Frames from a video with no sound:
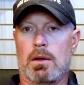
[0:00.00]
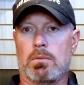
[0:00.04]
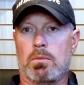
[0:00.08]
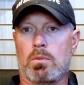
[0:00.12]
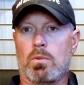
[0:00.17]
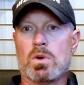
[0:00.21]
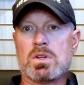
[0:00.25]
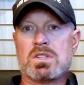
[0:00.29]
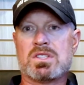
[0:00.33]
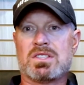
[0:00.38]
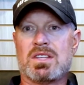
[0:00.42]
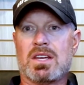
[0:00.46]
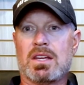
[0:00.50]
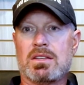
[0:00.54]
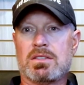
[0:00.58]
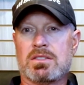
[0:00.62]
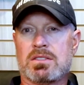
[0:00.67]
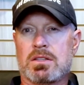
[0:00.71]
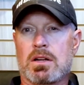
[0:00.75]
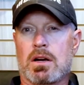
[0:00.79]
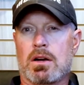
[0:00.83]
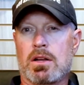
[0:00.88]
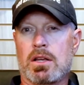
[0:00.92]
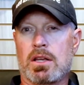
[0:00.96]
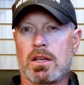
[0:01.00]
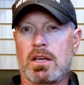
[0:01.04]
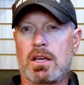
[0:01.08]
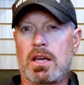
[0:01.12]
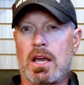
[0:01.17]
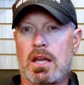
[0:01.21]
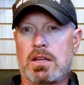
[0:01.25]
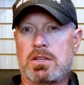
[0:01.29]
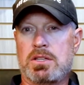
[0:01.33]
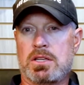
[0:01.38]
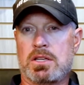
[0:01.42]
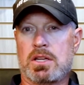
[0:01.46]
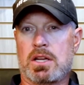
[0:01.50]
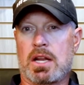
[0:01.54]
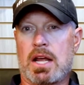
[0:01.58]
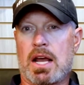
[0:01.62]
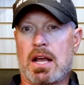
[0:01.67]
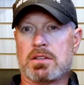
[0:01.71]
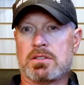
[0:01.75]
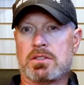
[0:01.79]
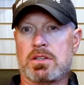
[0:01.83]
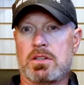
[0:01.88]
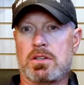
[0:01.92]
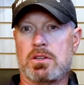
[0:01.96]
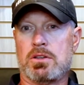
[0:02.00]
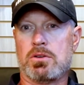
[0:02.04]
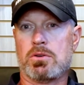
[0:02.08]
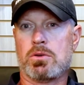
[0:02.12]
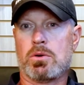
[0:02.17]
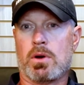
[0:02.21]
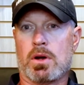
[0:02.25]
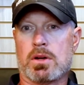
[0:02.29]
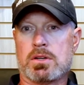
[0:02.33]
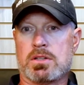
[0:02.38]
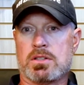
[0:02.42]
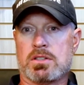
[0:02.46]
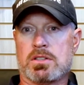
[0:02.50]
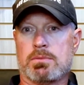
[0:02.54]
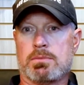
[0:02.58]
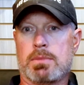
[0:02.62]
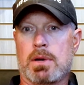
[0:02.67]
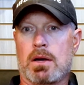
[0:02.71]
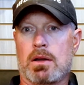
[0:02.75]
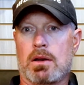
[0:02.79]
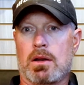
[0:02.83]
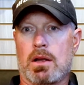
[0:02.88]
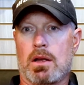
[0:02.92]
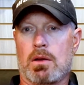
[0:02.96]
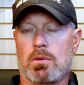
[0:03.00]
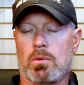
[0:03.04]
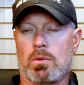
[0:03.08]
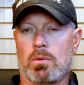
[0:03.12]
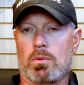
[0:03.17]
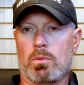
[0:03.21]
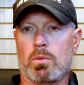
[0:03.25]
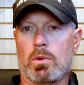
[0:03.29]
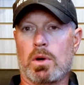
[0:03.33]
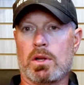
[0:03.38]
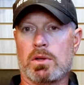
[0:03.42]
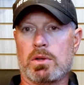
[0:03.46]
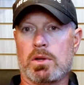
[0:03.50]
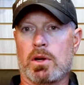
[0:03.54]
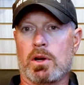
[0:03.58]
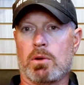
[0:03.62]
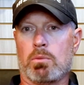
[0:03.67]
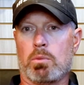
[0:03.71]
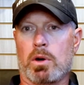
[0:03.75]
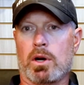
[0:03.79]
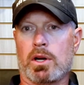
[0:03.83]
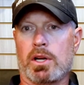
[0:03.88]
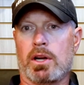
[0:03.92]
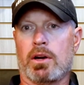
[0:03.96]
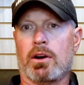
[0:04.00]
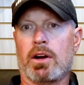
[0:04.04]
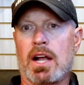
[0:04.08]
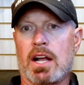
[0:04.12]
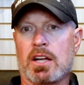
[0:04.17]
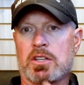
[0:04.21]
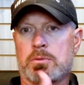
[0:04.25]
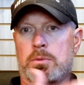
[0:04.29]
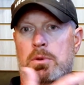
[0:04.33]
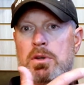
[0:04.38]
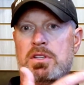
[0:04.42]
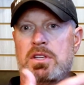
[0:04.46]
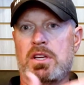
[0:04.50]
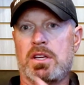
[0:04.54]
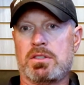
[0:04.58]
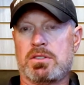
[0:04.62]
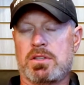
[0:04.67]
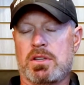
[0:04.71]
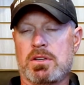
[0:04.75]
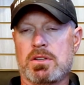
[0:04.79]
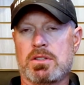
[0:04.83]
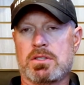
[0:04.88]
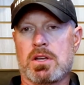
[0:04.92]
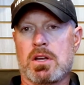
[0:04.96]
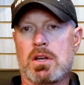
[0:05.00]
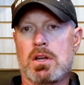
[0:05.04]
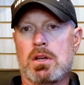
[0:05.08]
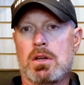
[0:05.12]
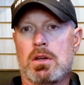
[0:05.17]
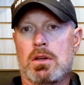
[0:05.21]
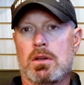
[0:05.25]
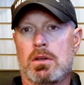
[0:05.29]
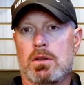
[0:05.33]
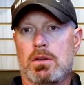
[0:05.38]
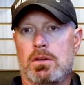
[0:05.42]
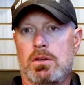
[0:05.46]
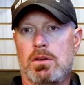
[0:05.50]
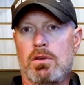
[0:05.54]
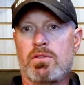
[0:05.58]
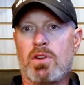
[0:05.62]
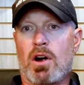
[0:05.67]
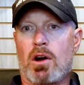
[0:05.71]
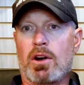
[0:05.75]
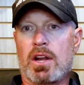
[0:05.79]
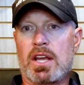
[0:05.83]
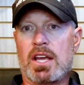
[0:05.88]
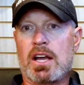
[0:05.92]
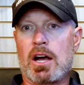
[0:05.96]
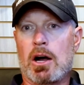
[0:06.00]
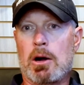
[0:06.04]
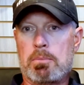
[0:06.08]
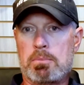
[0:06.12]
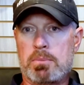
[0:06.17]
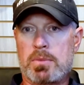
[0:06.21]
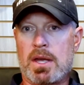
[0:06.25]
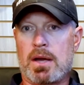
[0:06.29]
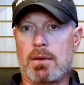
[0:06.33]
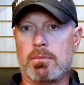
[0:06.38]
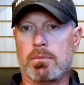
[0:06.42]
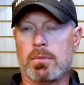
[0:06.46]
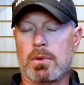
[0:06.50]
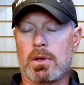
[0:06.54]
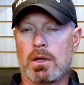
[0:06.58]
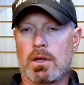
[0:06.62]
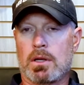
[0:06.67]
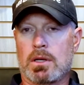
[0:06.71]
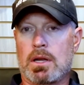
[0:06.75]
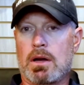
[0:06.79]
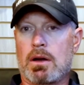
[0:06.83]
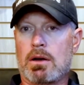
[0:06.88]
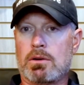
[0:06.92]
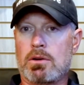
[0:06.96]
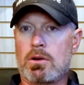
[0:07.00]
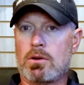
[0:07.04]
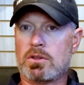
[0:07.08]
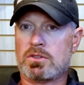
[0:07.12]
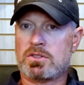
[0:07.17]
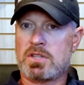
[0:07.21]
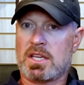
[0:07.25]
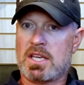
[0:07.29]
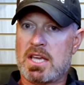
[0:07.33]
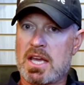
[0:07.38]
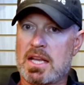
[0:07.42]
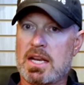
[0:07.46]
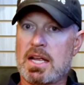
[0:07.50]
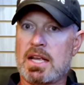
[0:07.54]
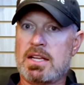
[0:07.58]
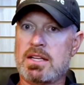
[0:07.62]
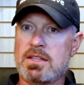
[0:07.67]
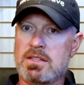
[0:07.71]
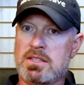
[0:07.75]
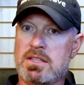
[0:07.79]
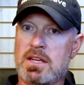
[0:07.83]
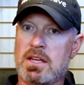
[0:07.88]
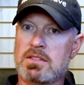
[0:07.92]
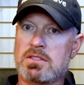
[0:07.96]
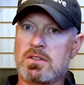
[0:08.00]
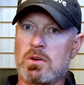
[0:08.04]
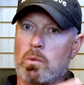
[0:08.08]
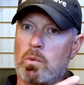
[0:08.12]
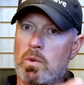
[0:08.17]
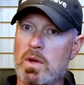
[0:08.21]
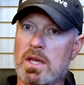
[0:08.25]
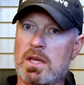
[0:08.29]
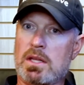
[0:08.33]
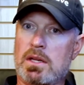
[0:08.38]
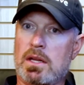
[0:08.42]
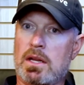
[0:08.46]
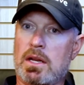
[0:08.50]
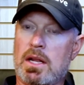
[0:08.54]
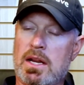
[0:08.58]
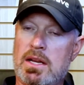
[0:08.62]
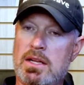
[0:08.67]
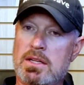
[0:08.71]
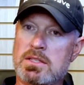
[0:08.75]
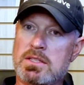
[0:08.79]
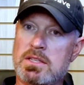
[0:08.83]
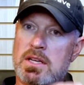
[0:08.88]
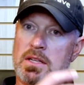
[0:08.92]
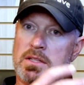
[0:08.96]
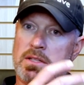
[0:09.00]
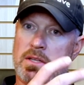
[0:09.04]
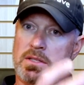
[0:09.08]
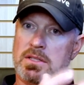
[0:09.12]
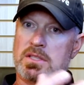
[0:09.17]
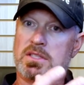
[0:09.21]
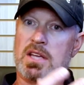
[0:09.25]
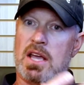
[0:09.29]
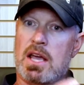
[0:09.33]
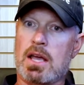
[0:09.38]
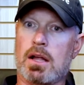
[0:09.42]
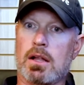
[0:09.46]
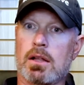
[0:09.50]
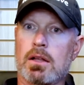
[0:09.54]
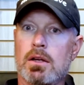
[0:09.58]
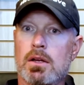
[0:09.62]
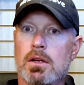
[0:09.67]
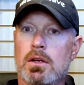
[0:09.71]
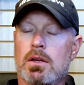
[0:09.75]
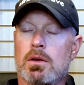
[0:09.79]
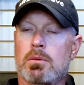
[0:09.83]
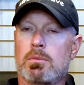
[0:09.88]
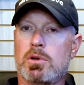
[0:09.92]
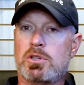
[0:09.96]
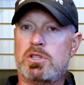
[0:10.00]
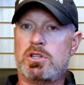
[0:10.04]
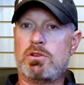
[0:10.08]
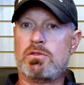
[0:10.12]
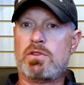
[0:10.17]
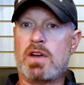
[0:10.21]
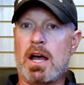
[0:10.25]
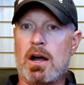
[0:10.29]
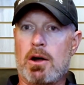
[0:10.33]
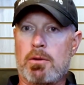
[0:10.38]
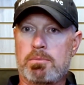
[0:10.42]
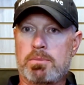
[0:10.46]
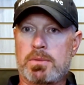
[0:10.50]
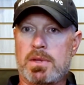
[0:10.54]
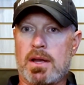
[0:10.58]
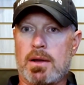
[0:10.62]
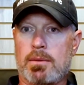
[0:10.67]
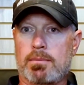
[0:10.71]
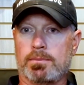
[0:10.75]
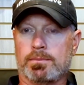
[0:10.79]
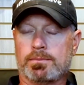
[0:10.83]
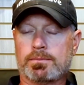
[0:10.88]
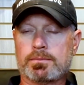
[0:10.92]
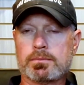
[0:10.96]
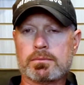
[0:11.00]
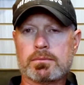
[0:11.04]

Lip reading: Once they start engaging and asking you questions about where your expertise is, you've already helped them. Now notice again, I didn't say it's a win and I didn't say it's a sale, but you've helped them.